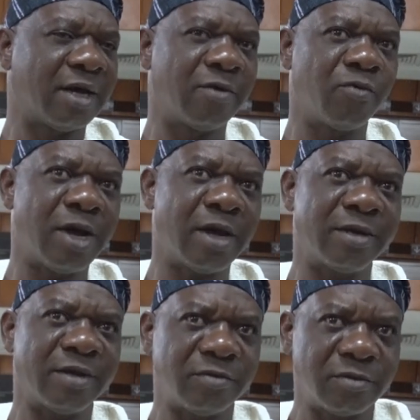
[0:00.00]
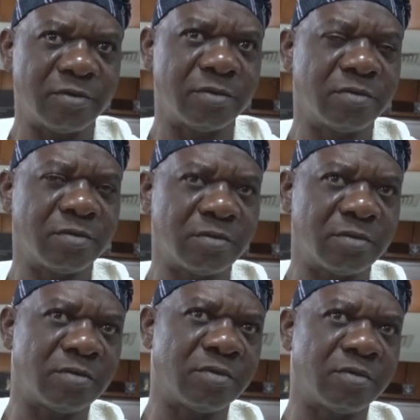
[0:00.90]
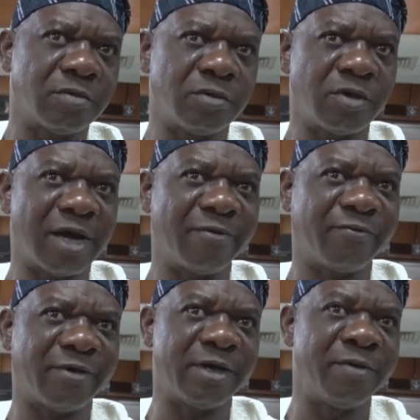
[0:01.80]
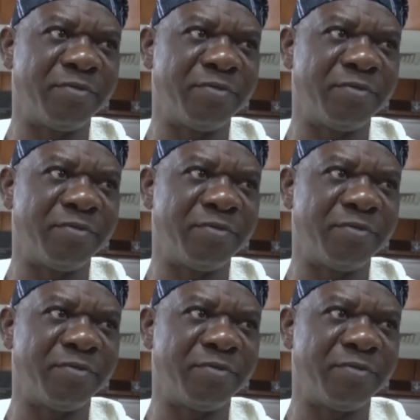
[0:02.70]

And where we have a